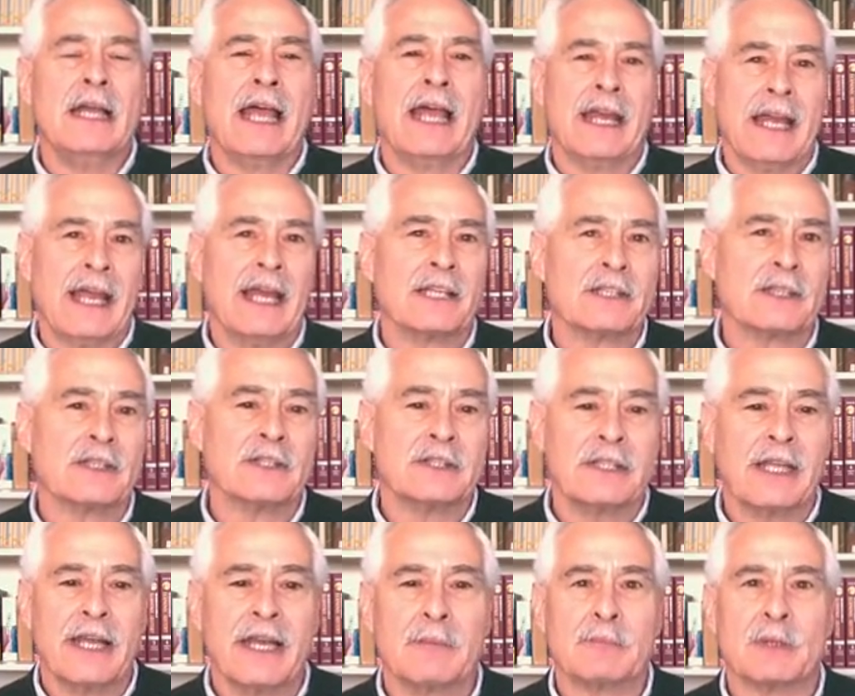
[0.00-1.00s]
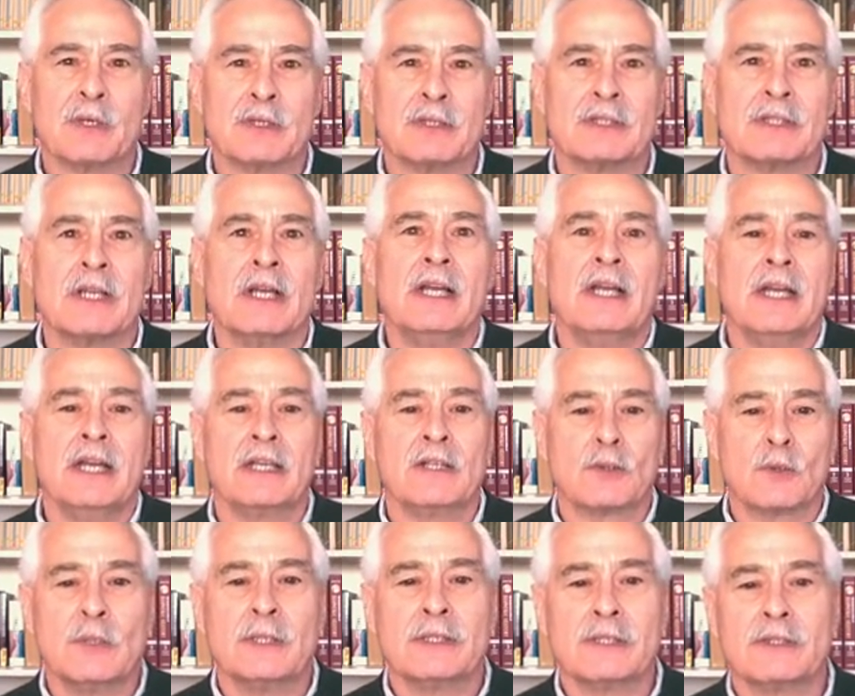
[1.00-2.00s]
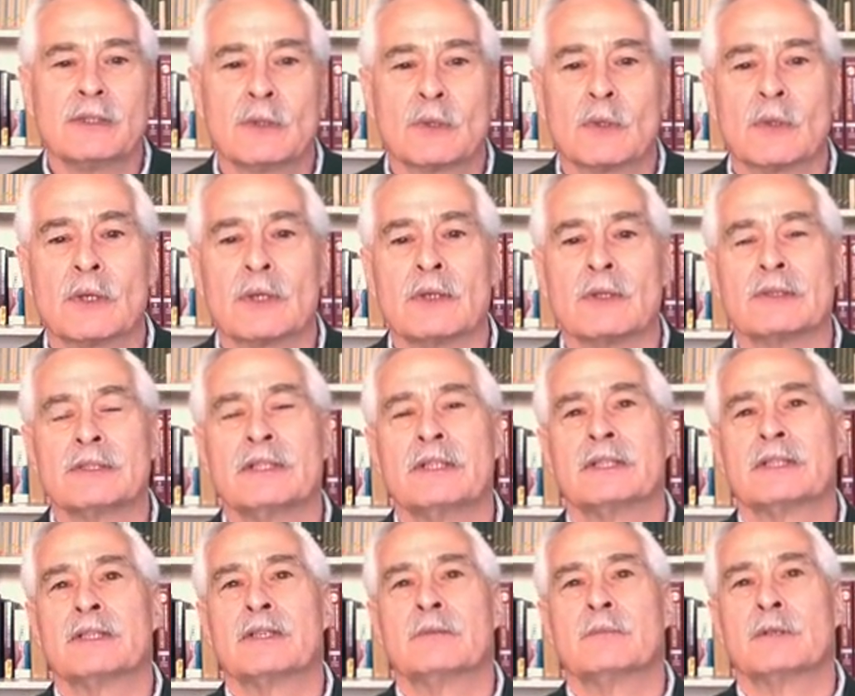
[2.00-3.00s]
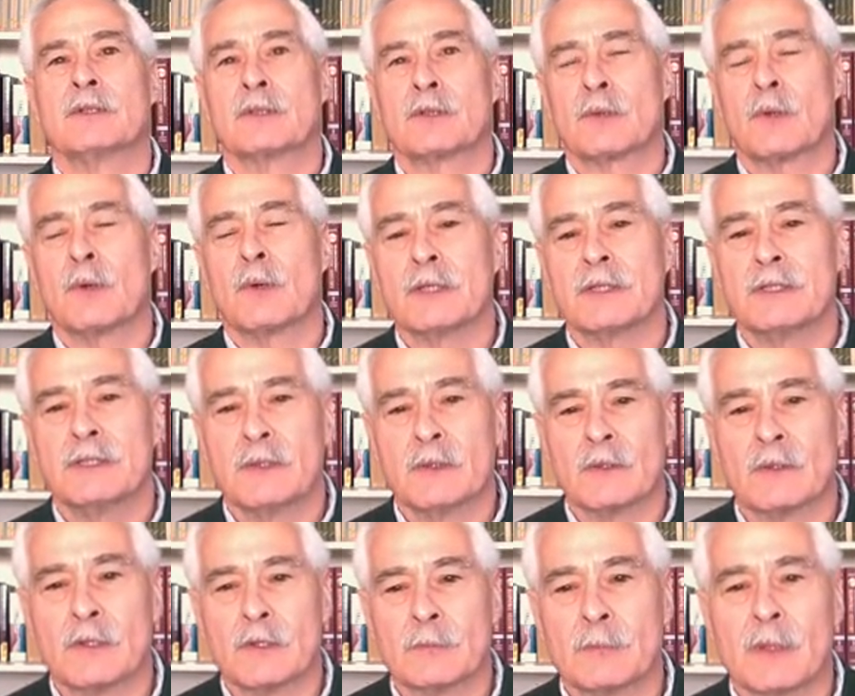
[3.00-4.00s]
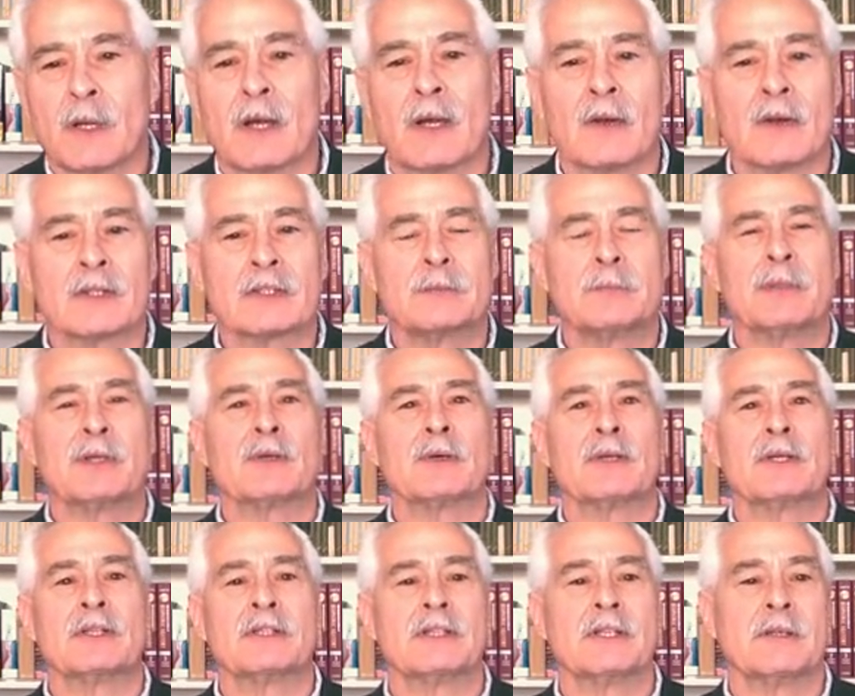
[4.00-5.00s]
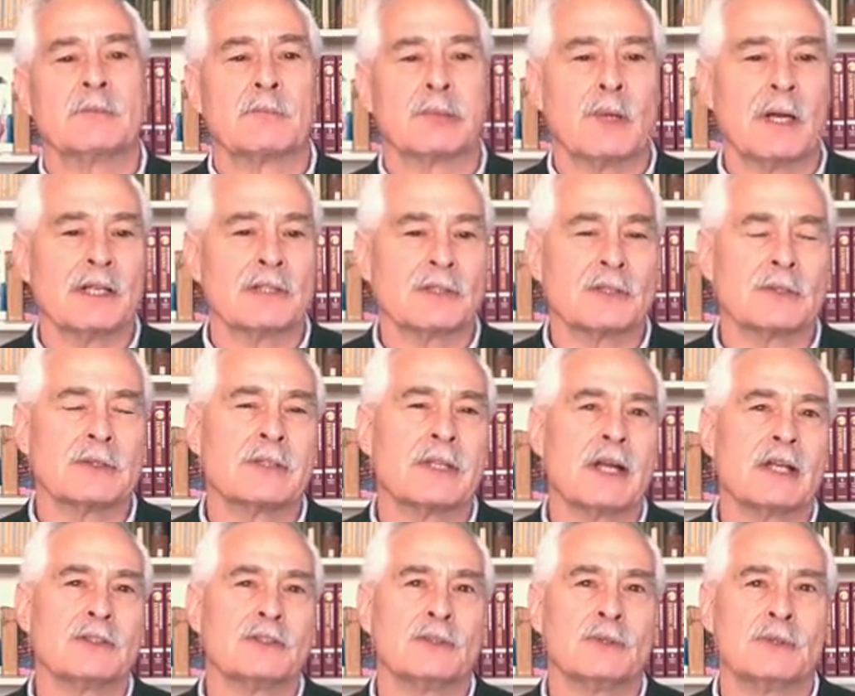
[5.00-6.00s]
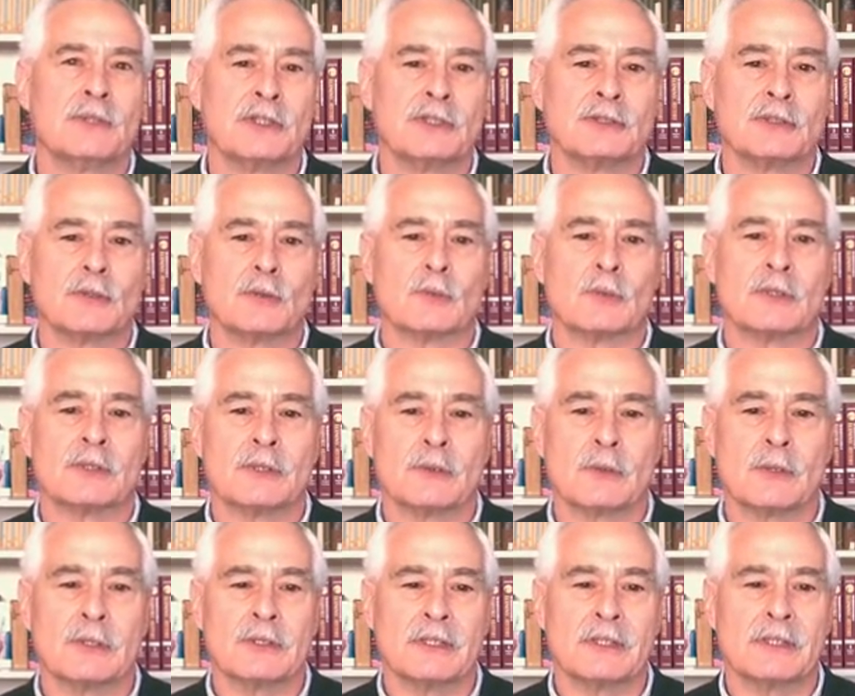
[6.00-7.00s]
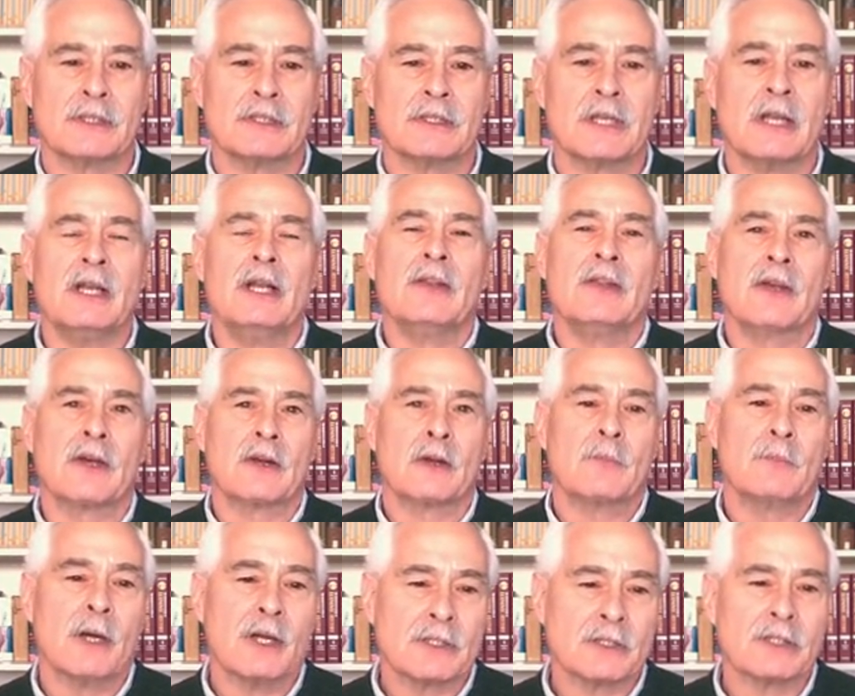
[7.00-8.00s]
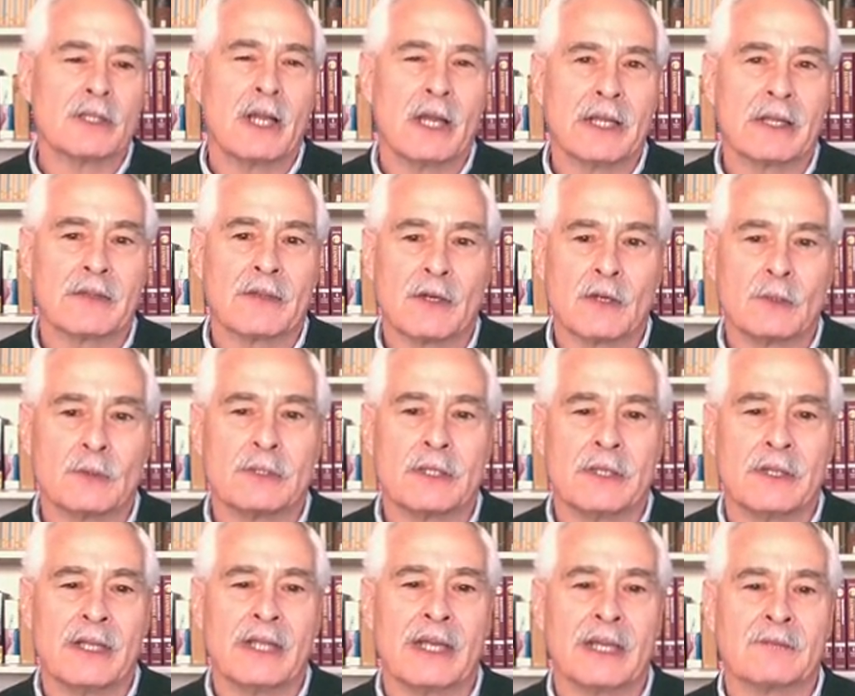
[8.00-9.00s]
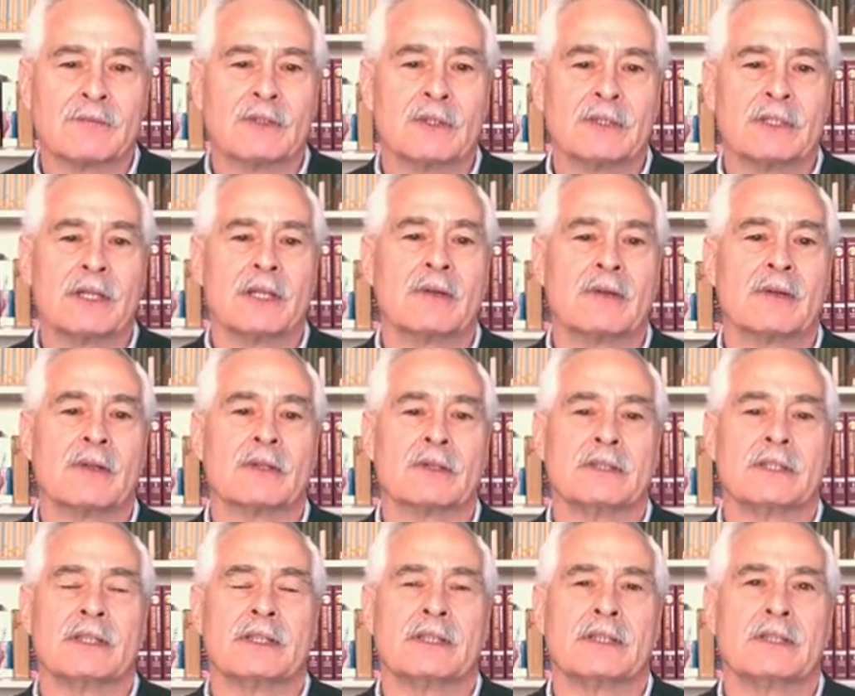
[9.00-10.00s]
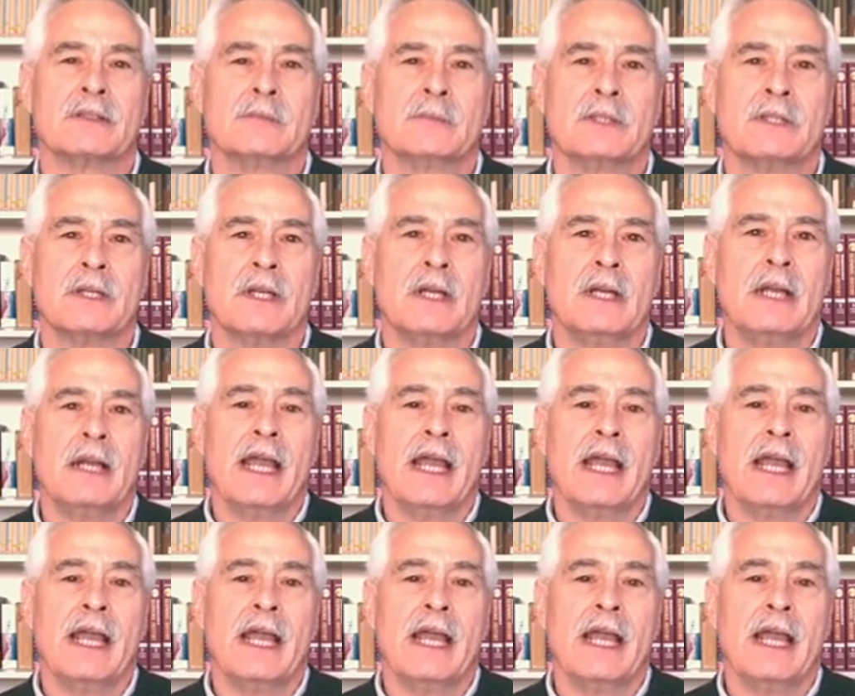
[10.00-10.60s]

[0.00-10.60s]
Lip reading: And as this happens, inquisitorial systems across Europe are experiencing pressures on judicial resources that are much like those in the adversarial systems